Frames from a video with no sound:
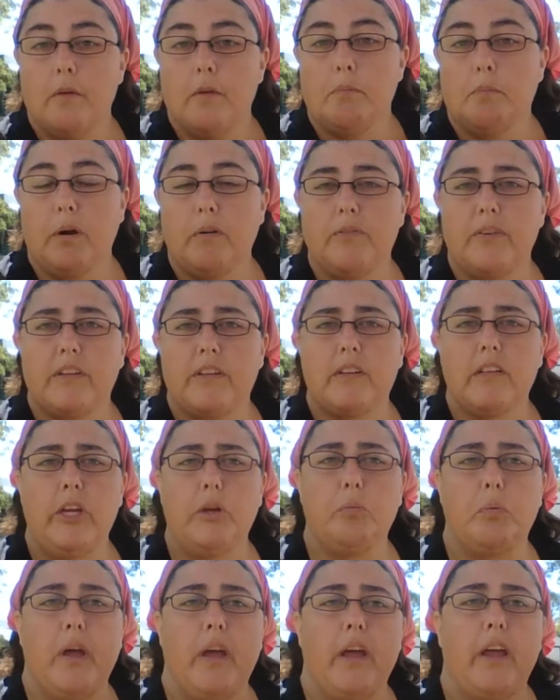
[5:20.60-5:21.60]
perfect
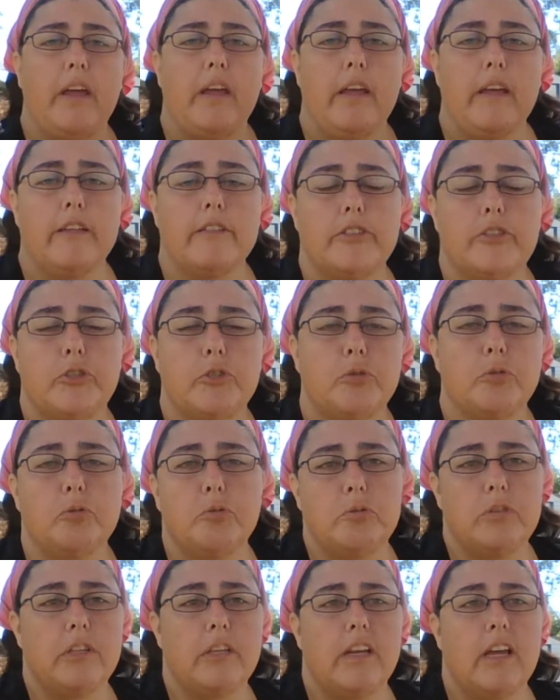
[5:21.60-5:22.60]
leeway
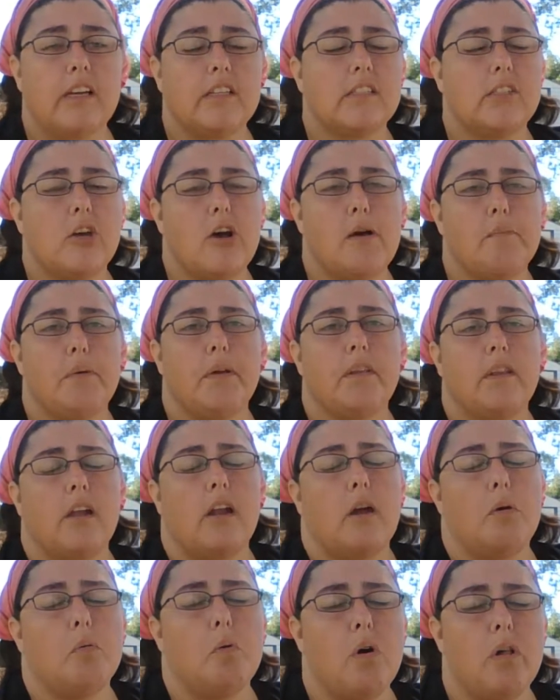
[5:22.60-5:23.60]
into the next topic that
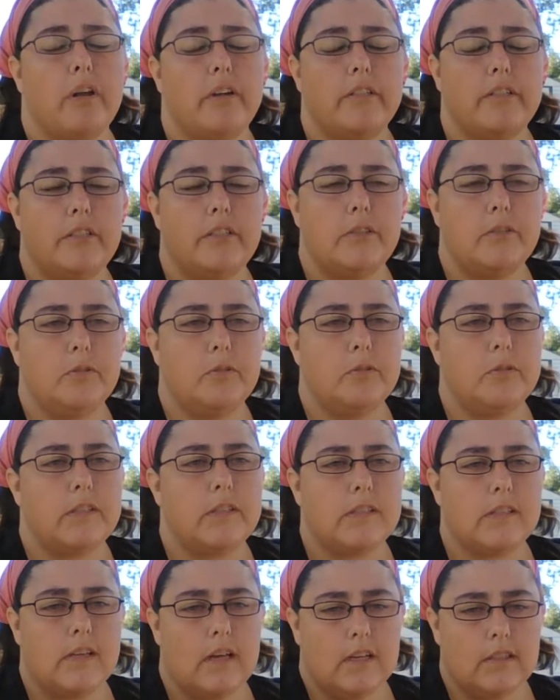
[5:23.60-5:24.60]
I wanted to
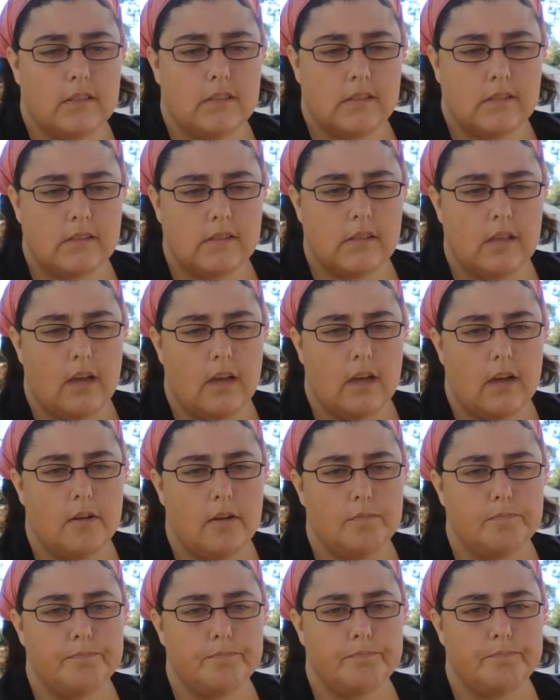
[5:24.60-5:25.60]
discuss.
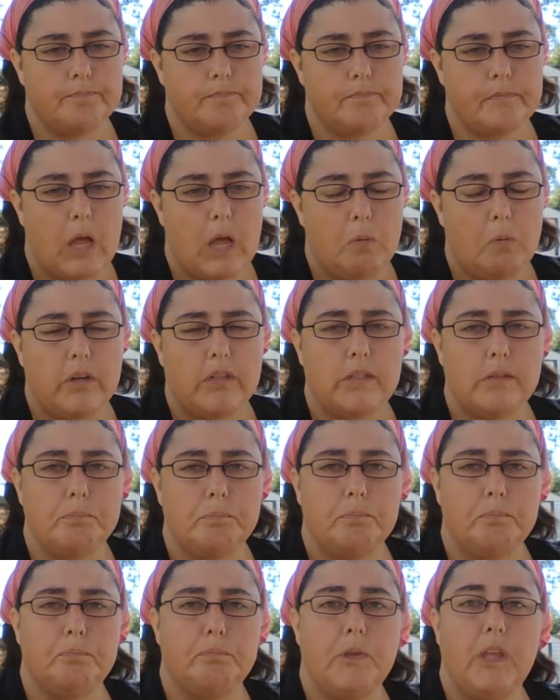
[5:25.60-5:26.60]
I want
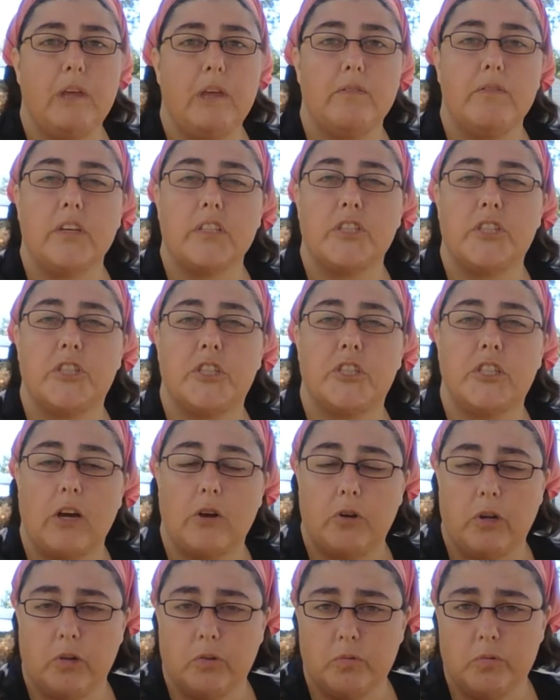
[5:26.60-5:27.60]
to give a
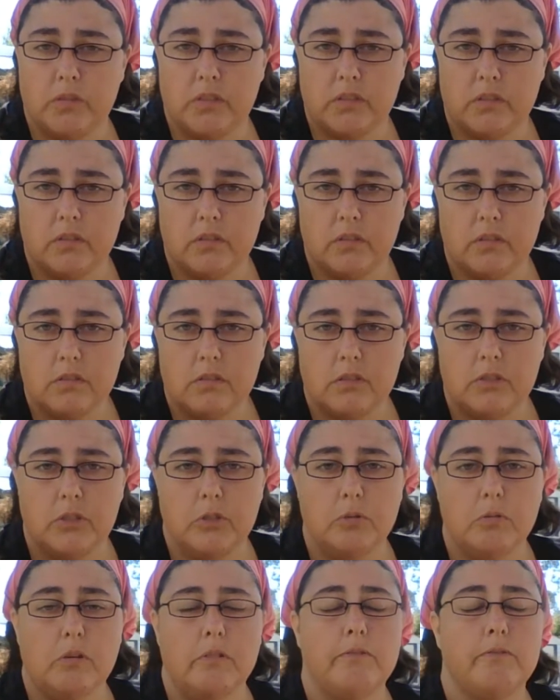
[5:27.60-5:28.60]
shout out
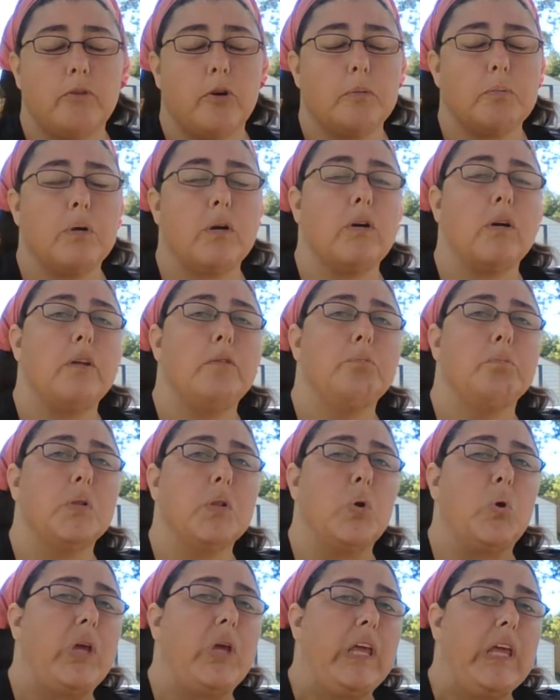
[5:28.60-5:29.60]
to a former
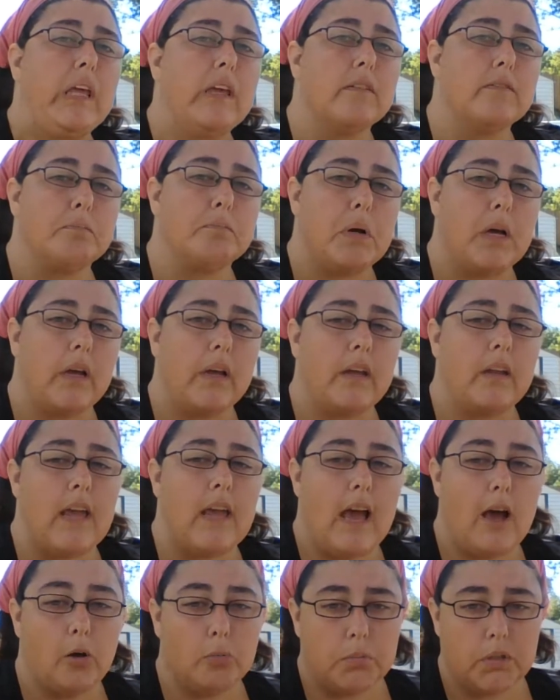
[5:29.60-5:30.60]
employee of mine,
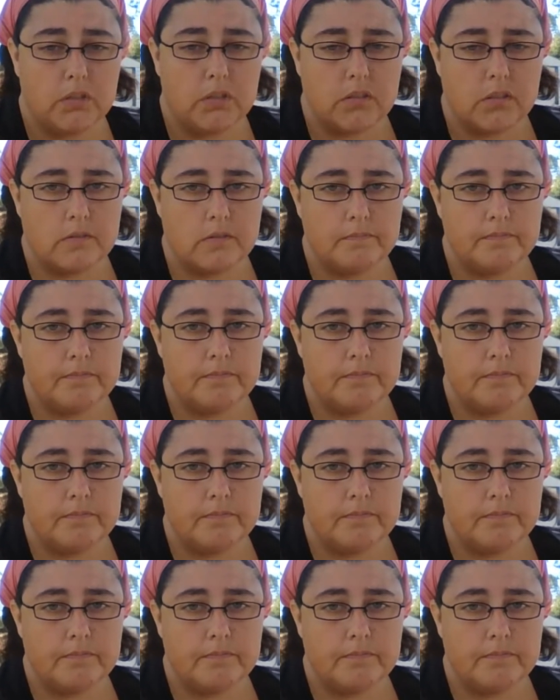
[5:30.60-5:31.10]
Albert